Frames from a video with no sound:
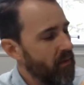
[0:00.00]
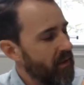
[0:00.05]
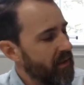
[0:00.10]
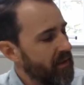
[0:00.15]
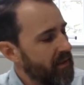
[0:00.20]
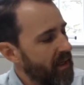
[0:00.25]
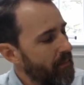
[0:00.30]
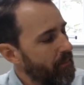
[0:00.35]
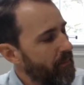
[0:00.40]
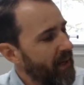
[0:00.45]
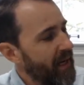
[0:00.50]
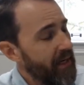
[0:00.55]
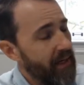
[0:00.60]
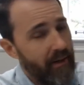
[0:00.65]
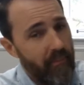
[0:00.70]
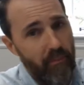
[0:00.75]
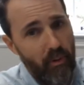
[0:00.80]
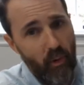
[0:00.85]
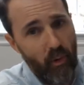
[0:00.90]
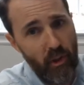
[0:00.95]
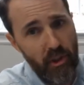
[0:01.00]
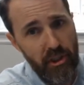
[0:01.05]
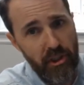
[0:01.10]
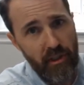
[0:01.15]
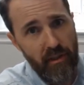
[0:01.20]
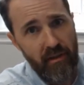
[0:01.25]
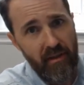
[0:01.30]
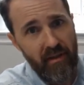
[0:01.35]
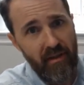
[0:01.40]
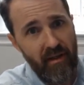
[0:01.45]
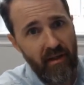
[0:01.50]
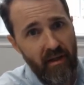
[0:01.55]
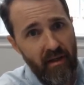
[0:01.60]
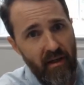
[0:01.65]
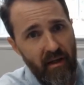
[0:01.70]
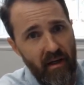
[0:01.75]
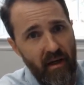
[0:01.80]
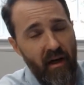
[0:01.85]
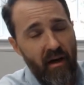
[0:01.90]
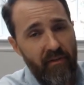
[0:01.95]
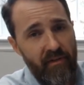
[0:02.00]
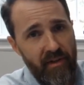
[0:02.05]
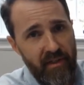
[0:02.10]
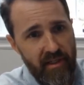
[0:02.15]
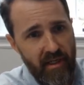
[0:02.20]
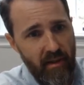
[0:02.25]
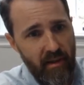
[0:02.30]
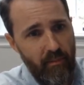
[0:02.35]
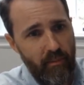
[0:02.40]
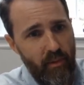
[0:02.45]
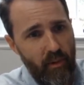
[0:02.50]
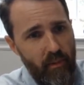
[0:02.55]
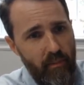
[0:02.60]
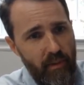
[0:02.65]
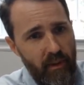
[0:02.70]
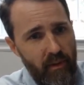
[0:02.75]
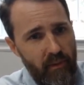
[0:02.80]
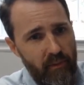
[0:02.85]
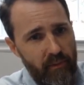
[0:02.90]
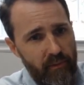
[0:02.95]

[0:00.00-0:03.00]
So the tympanic portion of the temporal